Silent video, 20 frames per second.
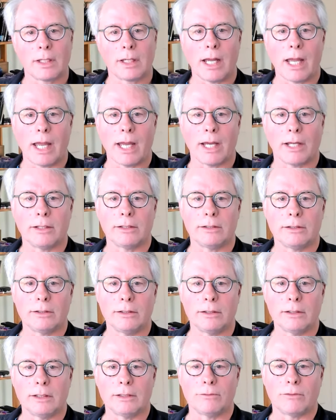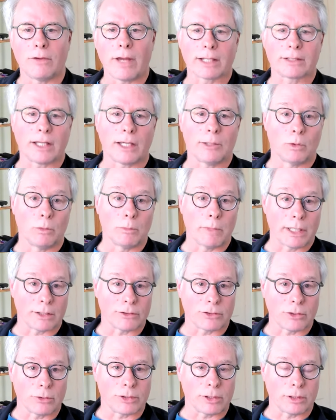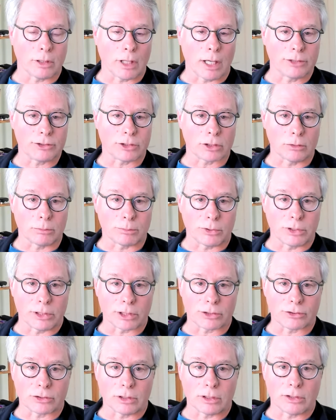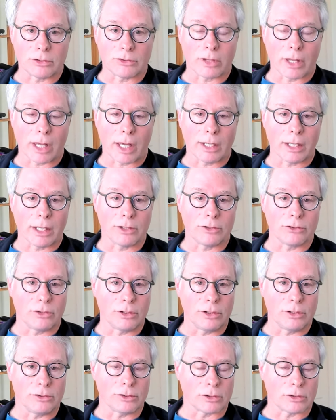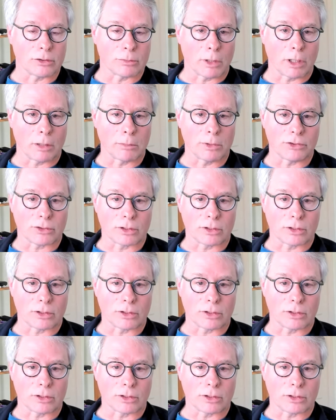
and in fact, I will make a sociological prediction is that as these experiments